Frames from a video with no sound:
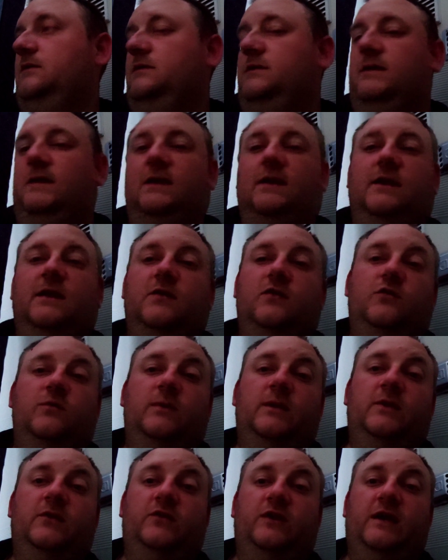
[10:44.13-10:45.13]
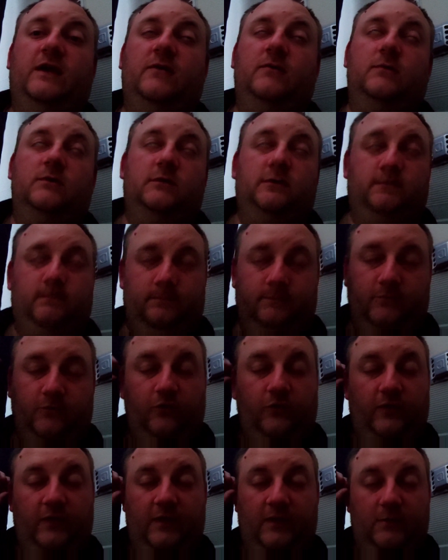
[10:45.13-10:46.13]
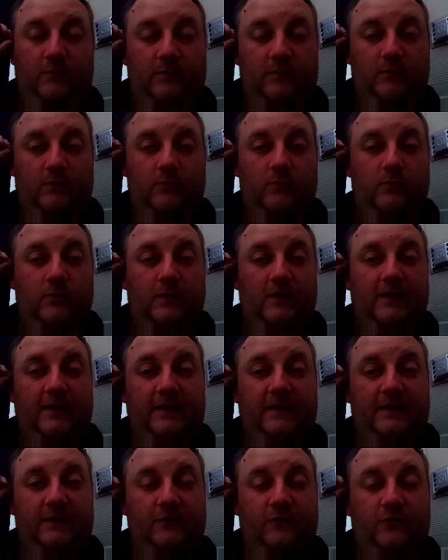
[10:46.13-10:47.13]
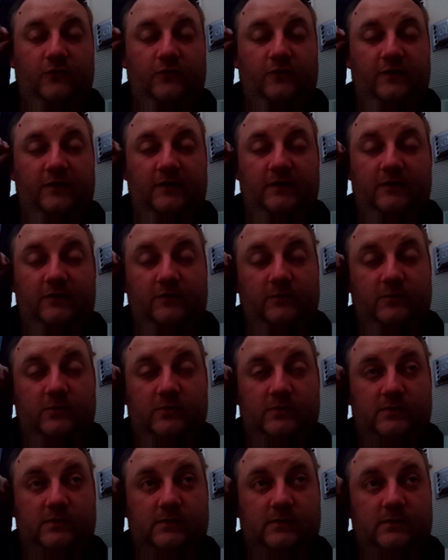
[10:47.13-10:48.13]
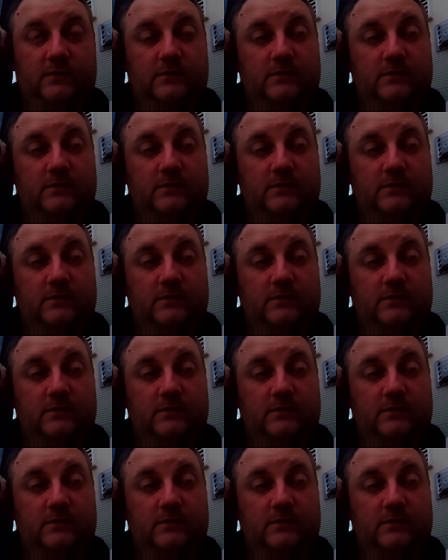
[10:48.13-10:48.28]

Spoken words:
Yeah, kids have been showered. So we're all clean, just Tina tomorrow.